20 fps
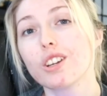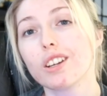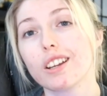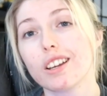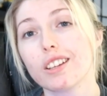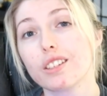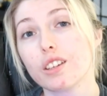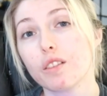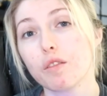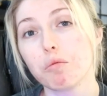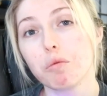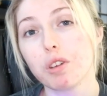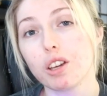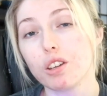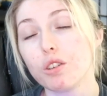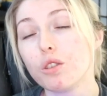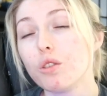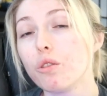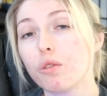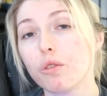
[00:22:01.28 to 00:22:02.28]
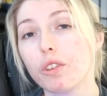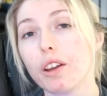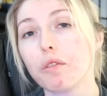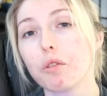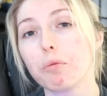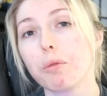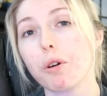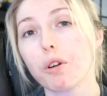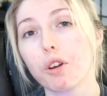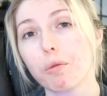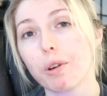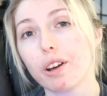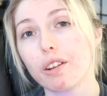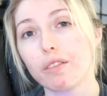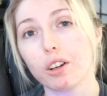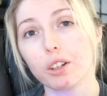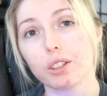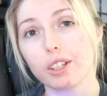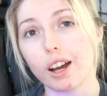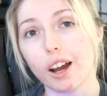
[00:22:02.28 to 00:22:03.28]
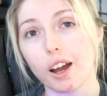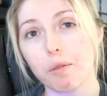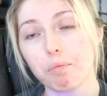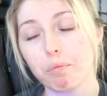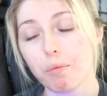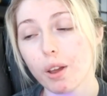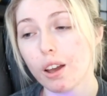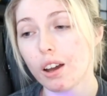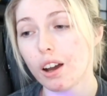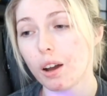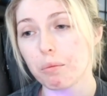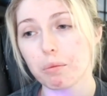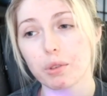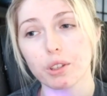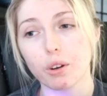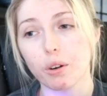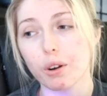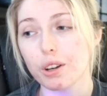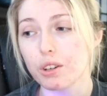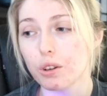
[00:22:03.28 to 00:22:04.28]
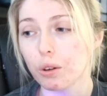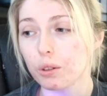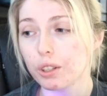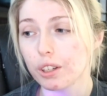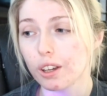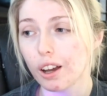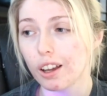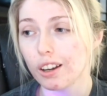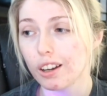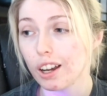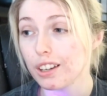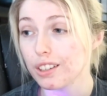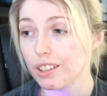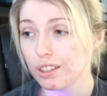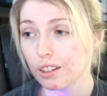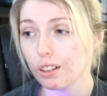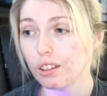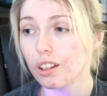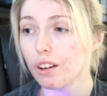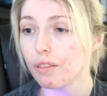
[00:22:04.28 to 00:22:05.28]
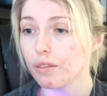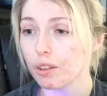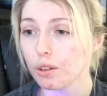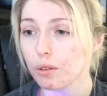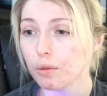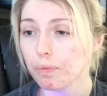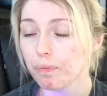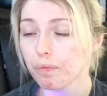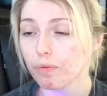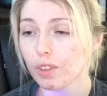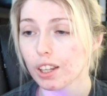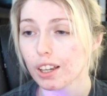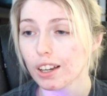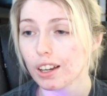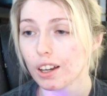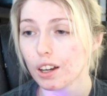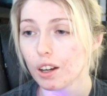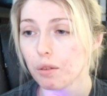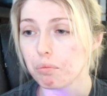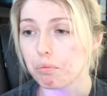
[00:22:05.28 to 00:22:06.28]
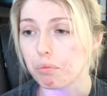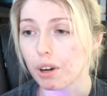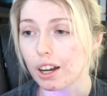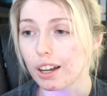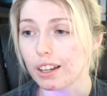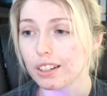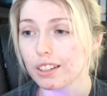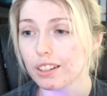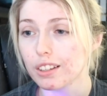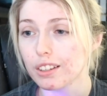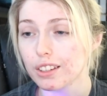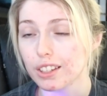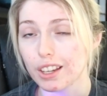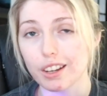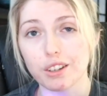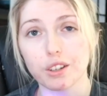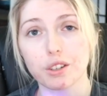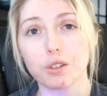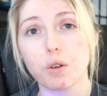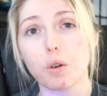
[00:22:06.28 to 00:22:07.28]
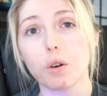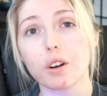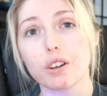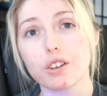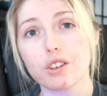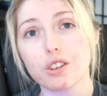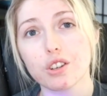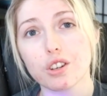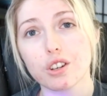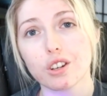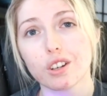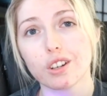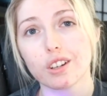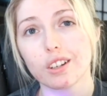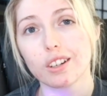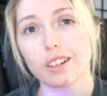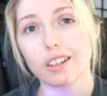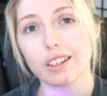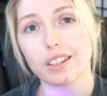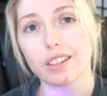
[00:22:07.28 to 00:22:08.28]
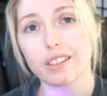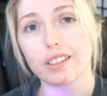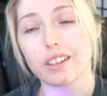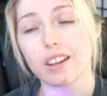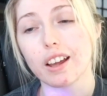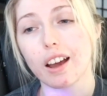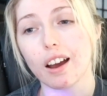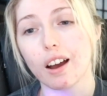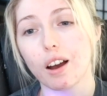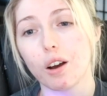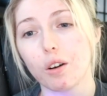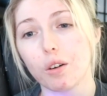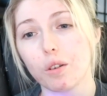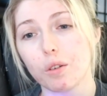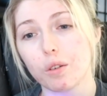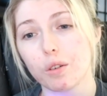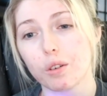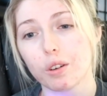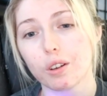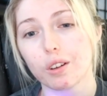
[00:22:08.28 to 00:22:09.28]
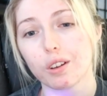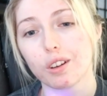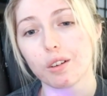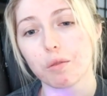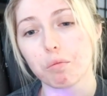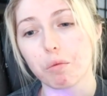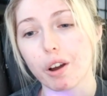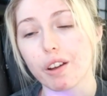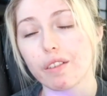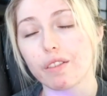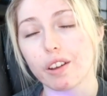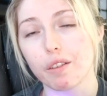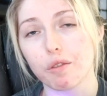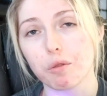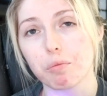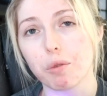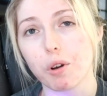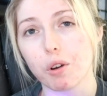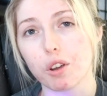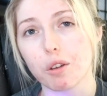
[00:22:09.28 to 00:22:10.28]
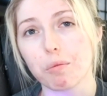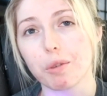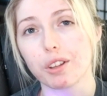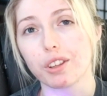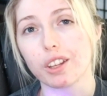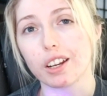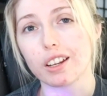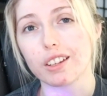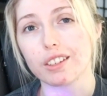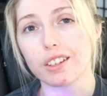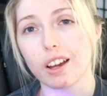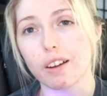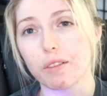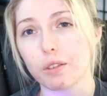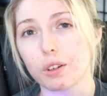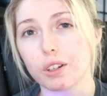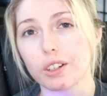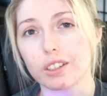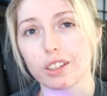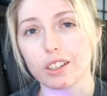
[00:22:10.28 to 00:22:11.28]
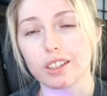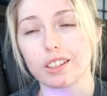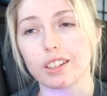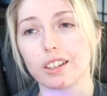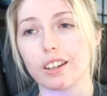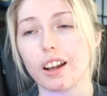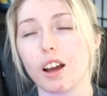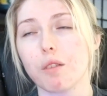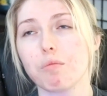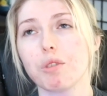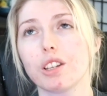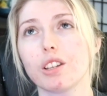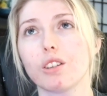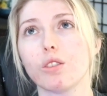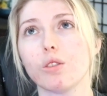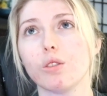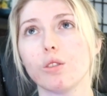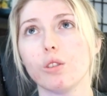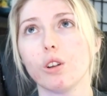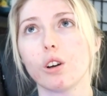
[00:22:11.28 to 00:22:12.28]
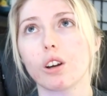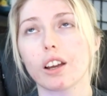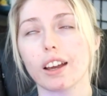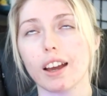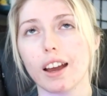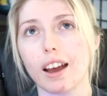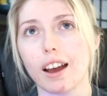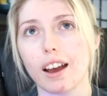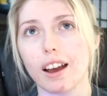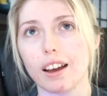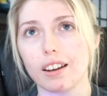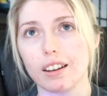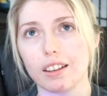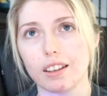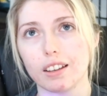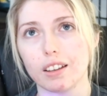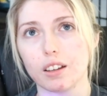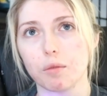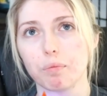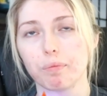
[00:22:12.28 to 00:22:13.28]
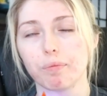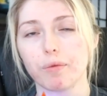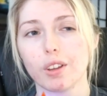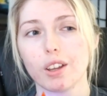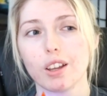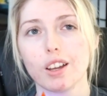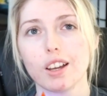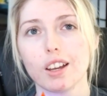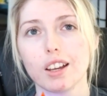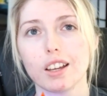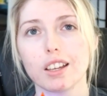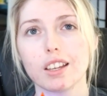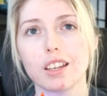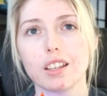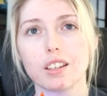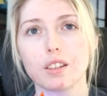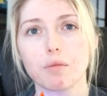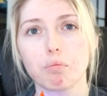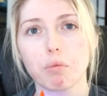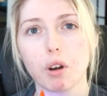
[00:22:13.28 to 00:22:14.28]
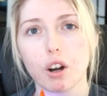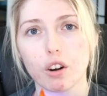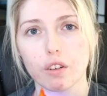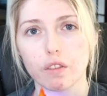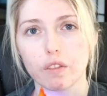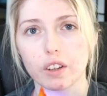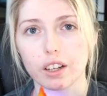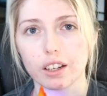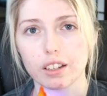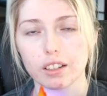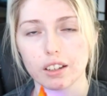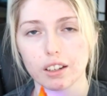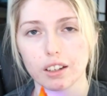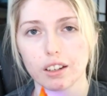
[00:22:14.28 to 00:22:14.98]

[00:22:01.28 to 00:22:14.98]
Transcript: has given me a new favorite Pokemon of all time. I'm sorry, Jolteon. I still love you. But Centiskorch is now my favorite Pokemon that has ever existed. I mean, look at him. He's perfect.